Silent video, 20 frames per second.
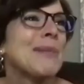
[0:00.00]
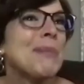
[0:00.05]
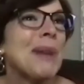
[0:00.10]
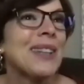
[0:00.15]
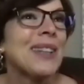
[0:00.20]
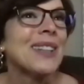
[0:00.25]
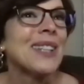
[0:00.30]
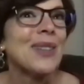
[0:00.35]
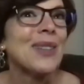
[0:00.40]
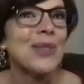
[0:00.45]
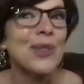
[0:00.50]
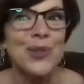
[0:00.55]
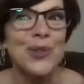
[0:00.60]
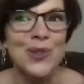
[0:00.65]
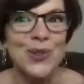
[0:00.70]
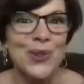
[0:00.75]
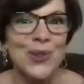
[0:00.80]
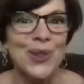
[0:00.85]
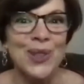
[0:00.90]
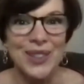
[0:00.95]
my love of
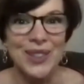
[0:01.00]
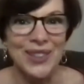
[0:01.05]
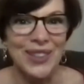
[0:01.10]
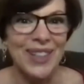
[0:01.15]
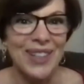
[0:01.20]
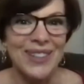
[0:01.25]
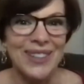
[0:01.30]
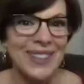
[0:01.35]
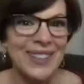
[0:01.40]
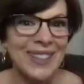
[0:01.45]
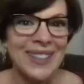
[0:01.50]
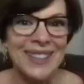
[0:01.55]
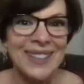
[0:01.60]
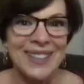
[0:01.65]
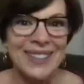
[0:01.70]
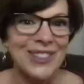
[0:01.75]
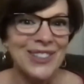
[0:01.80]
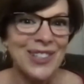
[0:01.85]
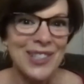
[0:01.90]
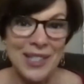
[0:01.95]

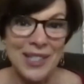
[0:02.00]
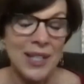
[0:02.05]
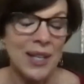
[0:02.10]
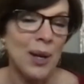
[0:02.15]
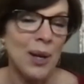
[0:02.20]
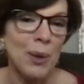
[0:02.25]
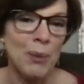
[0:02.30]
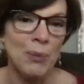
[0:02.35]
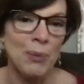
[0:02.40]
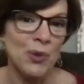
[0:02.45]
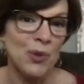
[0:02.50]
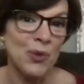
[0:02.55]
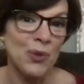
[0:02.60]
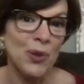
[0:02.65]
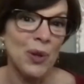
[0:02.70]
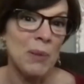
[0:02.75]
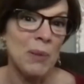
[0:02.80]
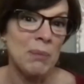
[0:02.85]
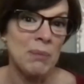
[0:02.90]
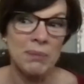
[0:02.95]
storytelling just comes
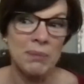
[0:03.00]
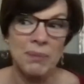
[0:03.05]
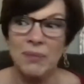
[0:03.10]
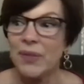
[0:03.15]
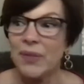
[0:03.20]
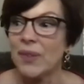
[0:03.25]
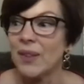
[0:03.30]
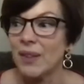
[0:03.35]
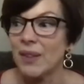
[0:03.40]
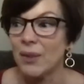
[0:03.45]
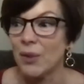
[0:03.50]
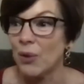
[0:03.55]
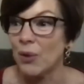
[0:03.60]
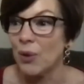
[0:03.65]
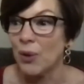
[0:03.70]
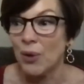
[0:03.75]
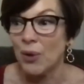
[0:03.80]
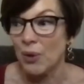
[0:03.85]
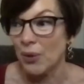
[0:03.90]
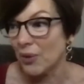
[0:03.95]
from,
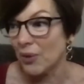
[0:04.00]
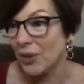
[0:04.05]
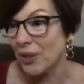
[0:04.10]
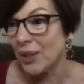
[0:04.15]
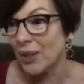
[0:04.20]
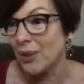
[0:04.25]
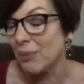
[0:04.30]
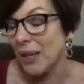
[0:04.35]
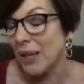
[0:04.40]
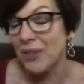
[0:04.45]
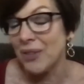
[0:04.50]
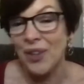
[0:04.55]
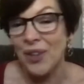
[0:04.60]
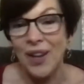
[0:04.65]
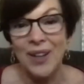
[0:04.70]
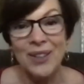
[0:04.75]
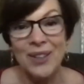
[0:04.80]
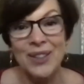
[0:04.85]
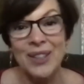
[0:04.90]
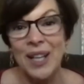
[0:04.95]
my
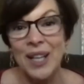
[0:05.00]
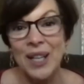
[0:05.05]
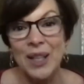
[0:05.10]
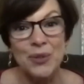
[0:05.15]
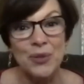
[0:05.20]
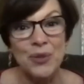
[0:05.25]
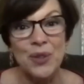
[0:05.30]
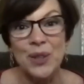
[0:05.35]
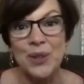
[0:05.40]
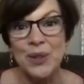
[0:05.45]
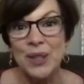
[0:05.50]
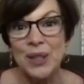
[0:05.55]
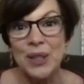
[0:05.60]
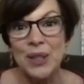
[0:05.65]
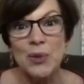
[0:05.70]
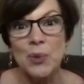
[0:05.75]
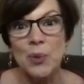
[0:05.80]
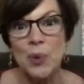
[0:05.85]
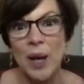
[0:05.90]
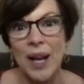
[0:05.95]
entire life, hearing
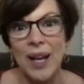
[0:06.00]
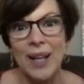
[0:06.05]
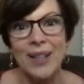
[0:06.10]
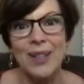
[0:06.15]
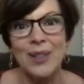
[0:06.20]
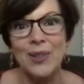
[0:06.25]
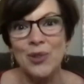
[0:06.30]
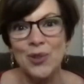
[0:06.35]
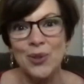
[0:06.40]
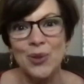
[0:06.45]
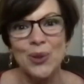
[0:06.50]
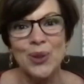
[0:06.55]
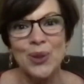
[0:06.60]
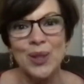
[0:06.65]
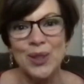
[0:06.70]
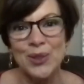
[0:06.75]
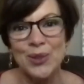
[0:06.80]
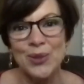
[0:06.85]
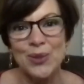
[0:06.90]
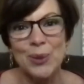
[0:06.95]
these wacky
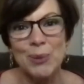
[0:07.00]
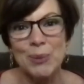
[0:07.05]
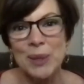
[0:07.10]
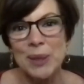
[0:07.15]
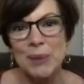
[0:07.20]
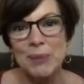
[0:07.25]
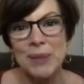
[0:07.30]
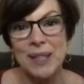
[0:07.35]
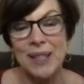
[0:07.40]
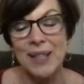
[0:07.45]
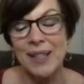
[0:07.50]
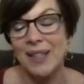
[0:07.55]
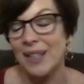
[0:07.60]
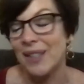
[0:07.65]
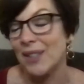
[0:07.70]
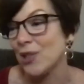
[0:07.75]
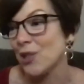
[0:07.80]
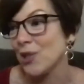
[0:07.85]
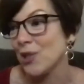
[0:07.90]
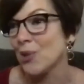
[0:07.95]
stories from him. And
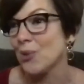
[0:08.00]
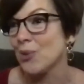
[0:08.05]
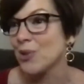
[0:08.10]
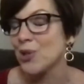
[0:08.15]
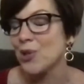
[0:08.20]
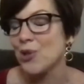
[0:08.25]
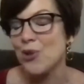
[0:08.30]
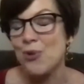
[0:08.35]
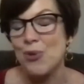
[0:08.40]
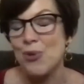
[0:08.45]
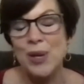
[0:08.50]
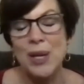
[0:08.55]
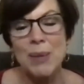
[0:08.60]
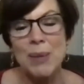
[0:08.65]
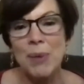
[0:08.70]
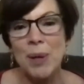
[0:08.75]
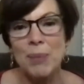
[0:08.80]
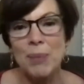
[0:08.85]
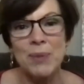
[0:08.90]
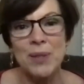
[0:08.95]
I just used to
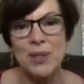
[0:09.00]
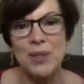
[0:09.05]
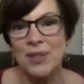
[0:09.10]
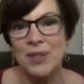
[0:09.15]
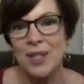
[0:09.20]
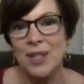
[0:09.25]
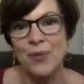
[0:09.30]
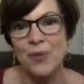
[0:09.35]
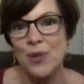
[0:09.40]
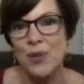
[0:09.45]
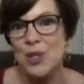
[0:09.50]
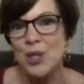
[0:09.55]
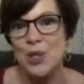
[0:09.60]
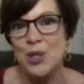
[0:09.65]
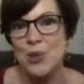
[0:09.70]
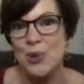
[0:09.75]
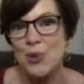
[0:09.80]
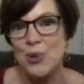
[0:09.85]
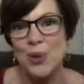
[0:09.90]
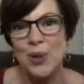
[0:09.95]
dream up different
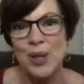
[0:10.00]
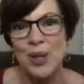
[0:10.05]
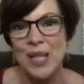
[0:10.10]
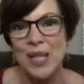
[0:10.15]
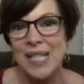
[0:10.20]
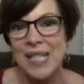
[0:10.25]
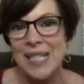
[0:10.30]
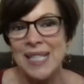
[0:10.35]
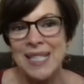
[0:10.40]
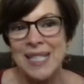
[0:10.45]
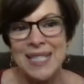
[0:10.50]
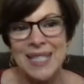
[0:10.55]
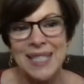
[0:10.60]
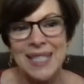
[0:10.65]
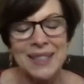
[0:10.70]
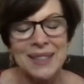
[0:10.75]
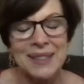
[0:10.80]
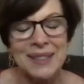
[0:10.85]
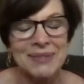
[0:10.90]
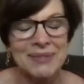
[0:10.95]
stories
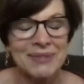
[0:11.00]
and,